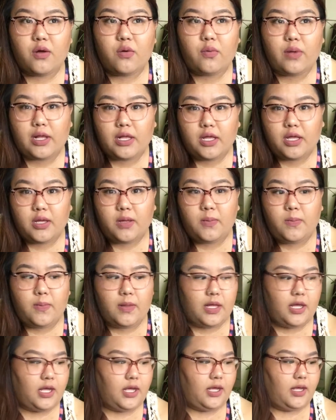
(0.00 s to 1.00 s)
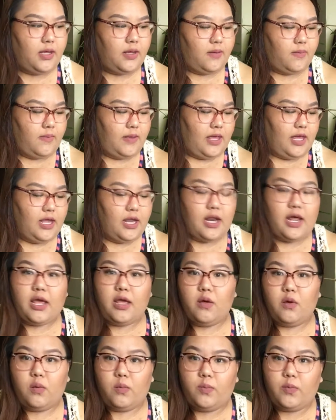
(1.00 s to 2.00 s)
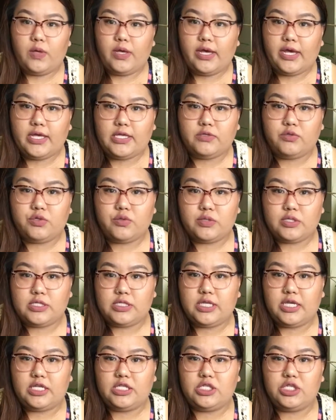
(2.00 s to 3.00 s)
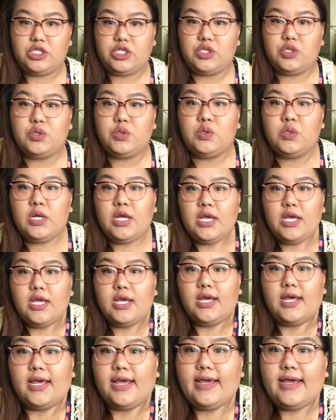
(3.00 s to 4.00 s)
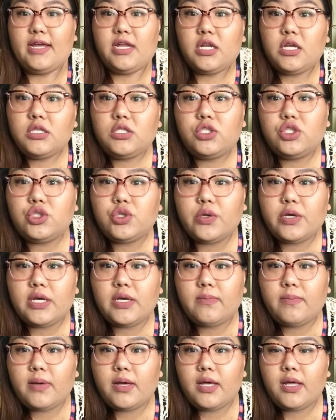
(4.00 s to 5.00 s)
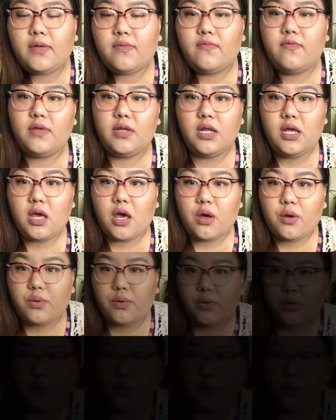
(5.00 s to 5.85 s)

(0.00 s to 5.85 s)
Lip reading: Welcome, and I hope you guys will stay tuned and enjoy my video.